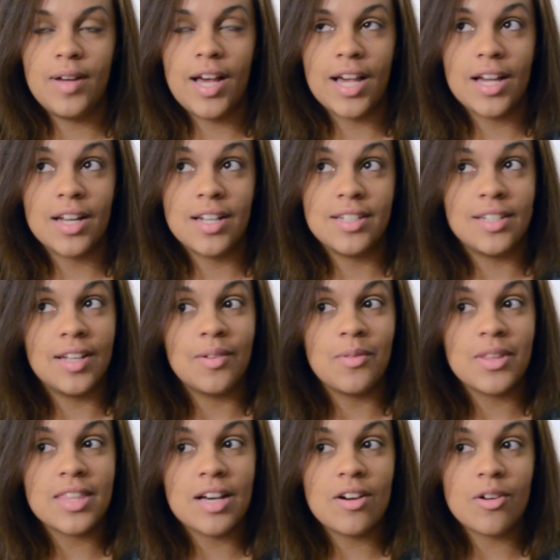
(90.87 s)
I could have done
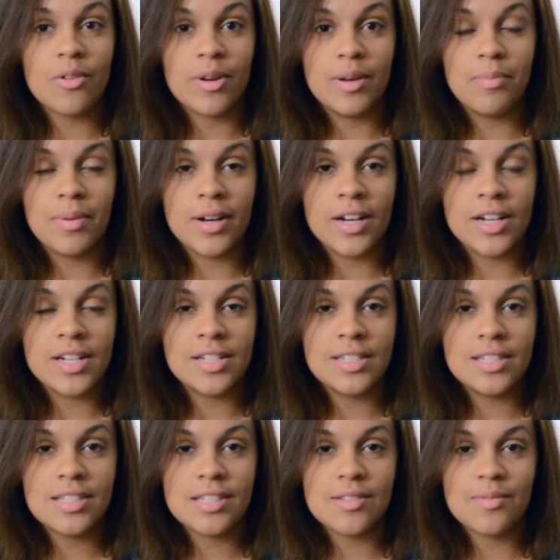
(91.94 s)
without Creepers
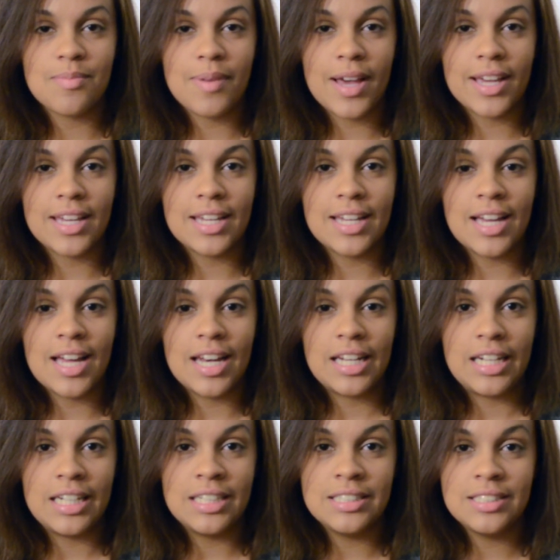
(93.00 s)
by Kid
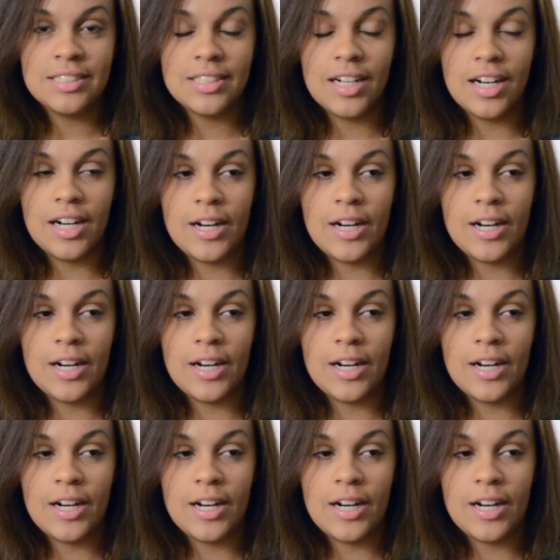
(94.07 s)
Cudi. Oh.